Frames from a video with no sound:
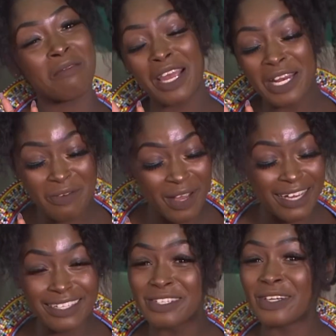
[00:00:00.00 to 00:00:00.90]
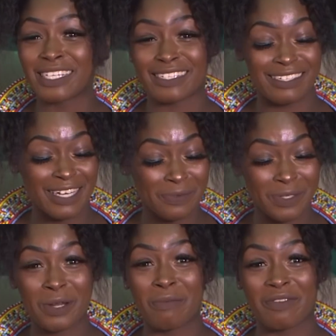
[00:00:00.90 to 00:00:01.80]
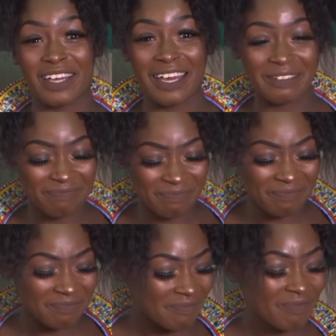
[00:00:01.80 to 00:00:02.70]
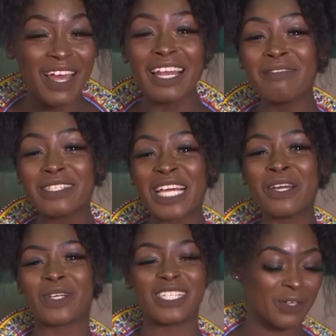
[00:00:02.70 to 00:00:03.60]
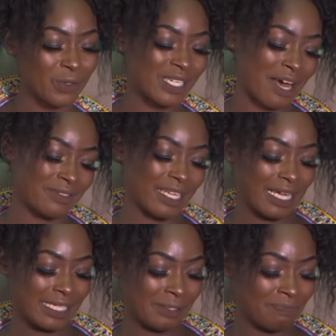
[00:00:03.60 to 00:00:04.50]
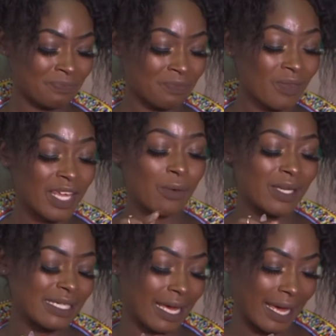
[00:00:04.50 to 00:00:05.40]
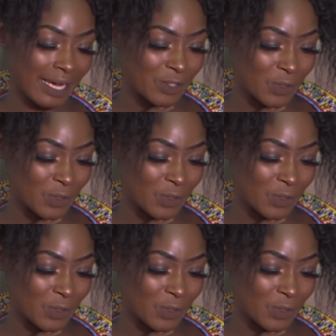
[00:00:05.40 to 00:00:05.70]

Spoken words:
But anyway, he did not exercise wisdom over here. Let me tell you what he wrote after that. He went ahead